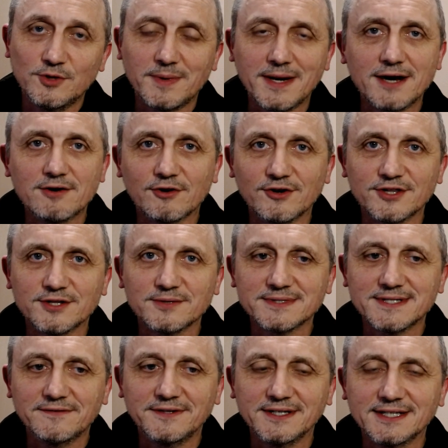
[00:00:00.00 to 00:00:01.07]
algorithms and
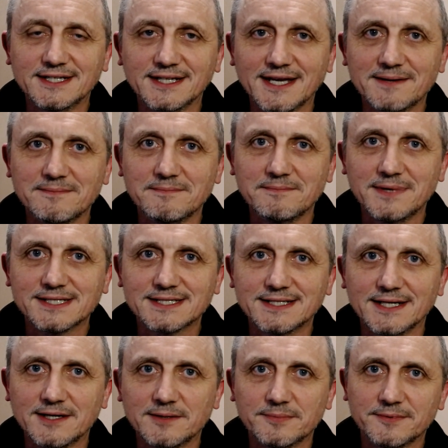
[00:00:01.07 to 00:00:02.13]
everything to get messed
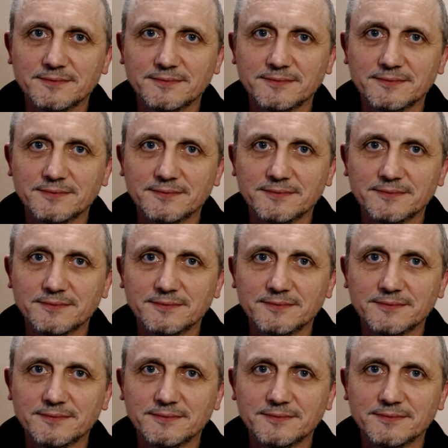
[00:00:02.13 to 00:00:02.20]
up